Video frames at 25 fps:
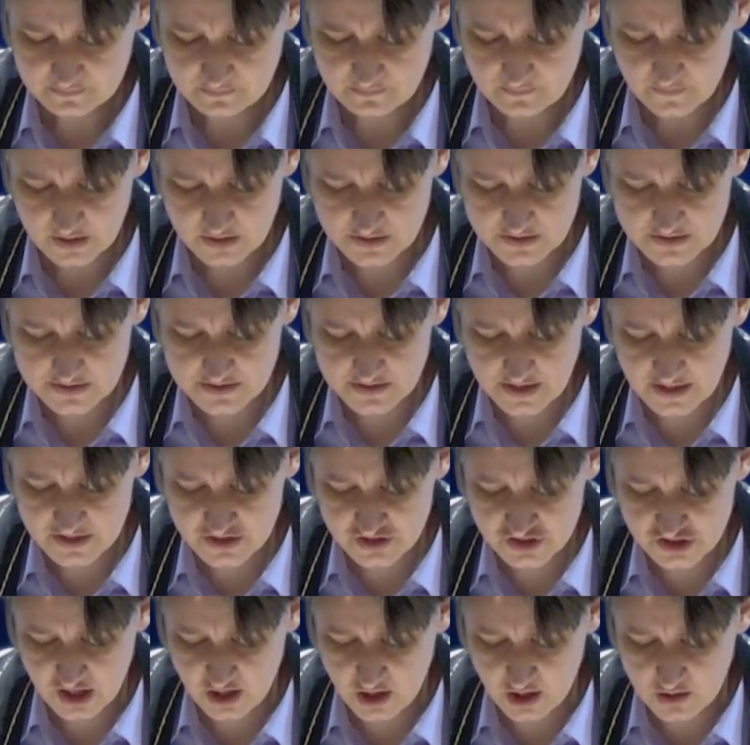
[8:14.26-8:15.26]

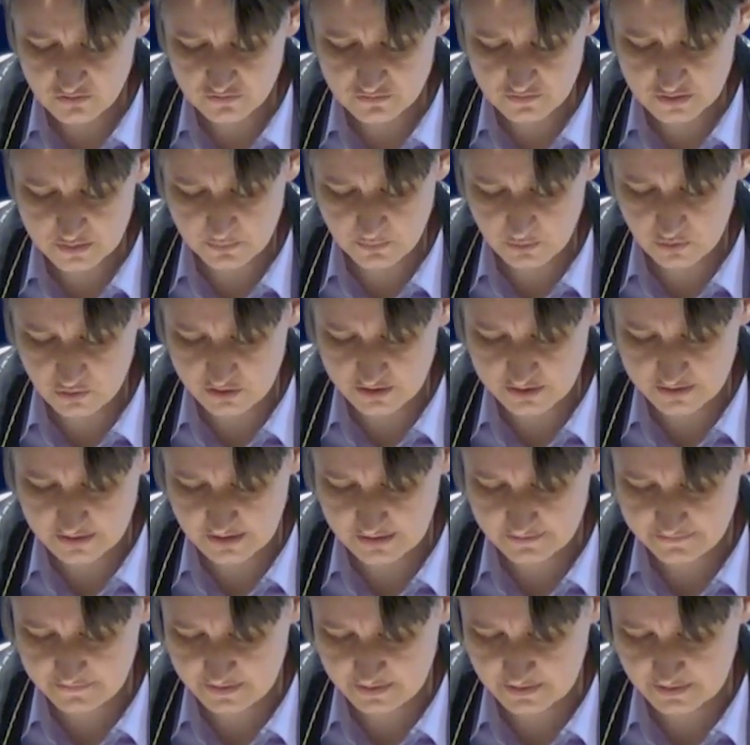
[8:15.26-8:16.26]
Such overboard
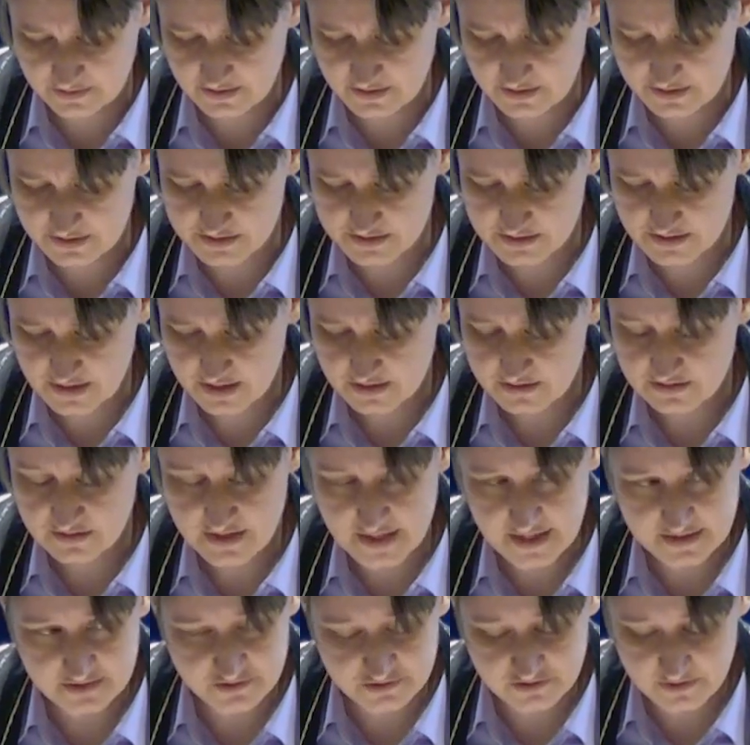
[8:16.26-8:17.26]
giving is
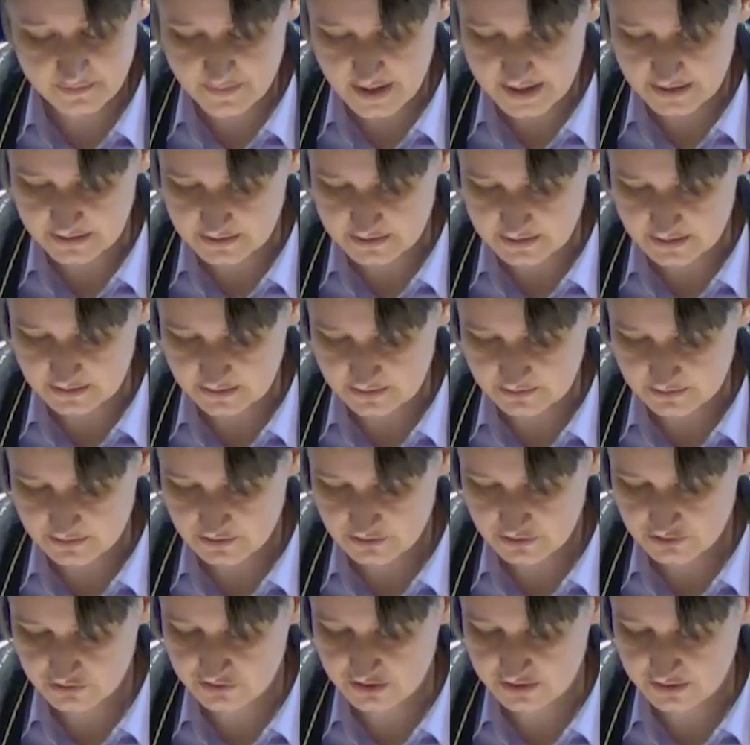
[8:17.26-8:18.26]
detrimental
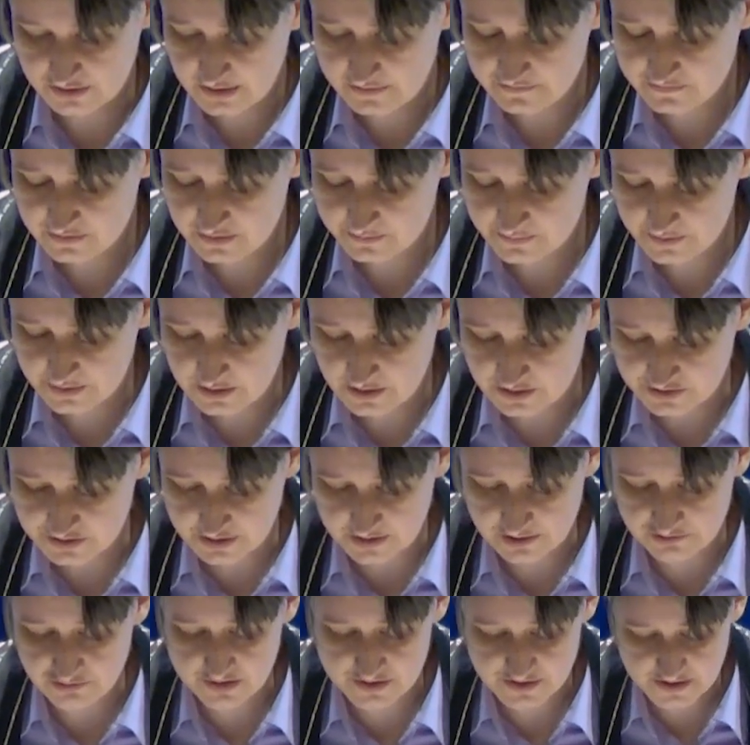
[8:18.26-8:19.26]
to the giver because
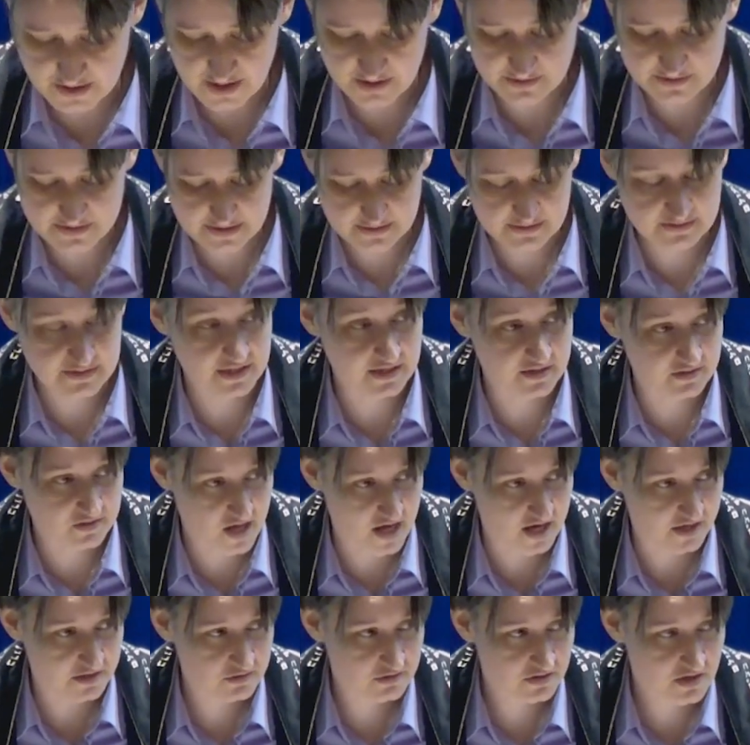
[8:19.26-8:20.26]
it results in
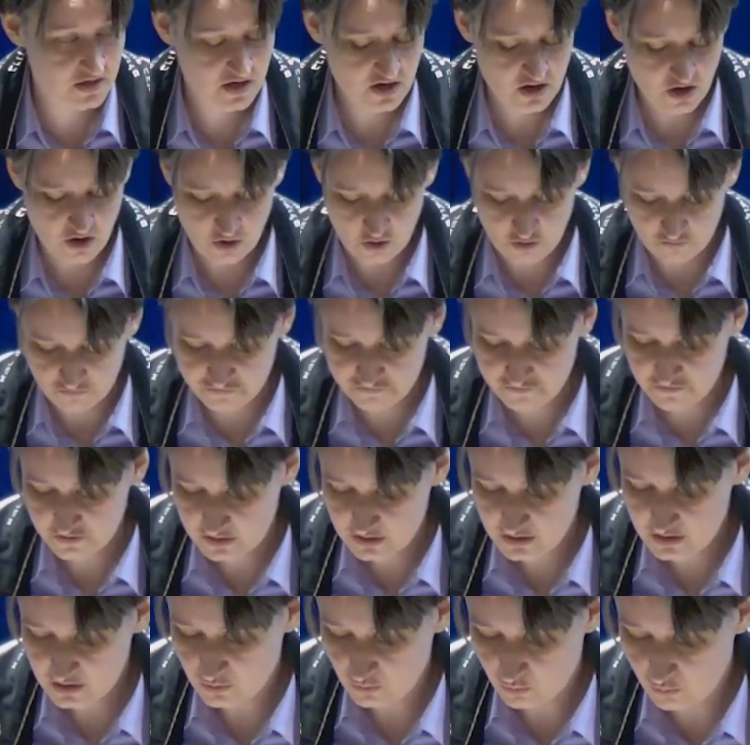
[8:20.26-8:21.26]
neglect of
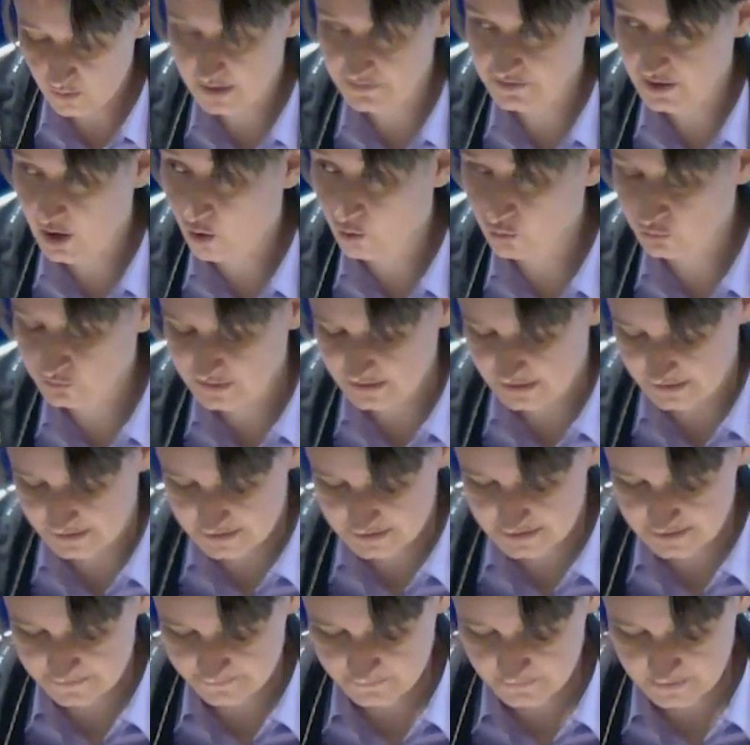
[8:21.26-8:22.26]
one's own
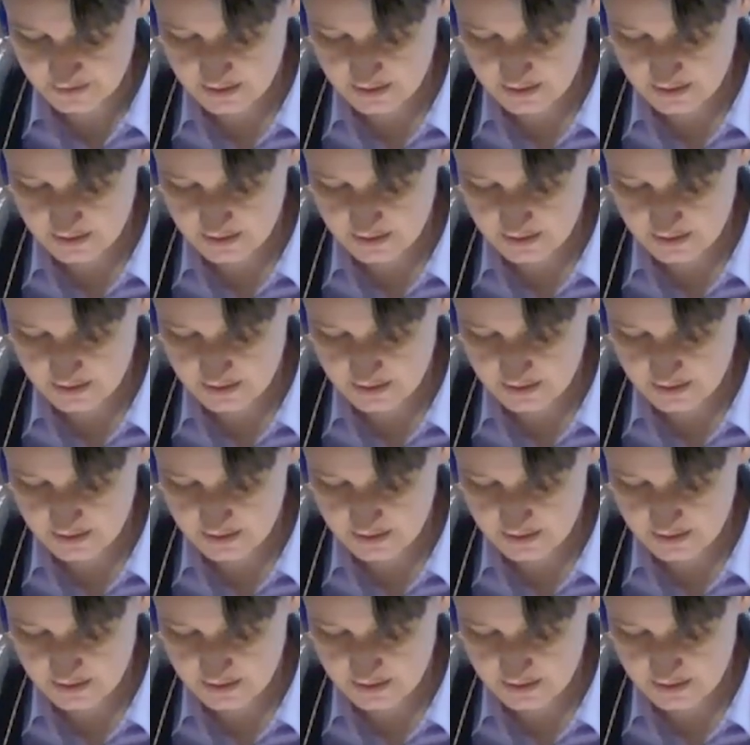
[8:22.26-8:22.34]
needs.